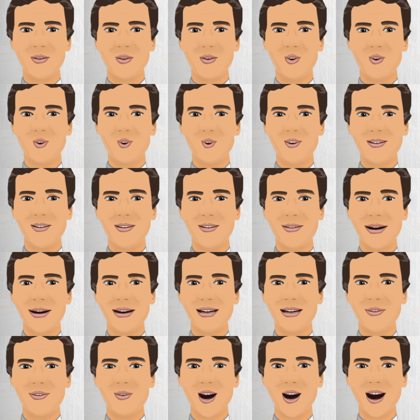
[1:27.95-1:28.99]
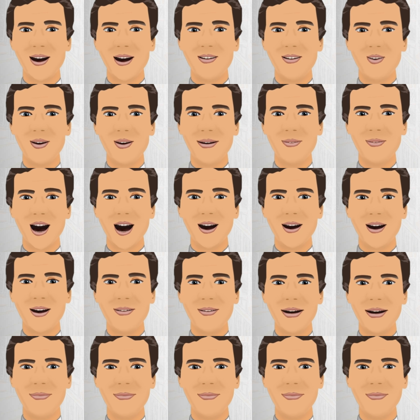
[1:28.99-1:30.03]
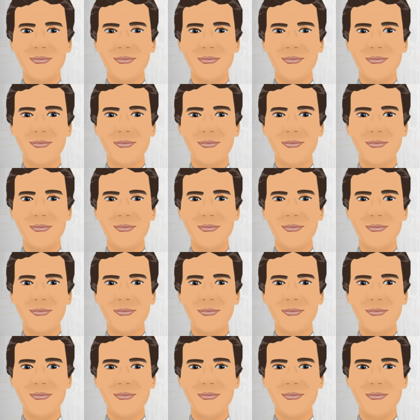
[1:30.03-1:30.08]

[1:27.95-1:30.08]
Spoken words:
that served as the water supply.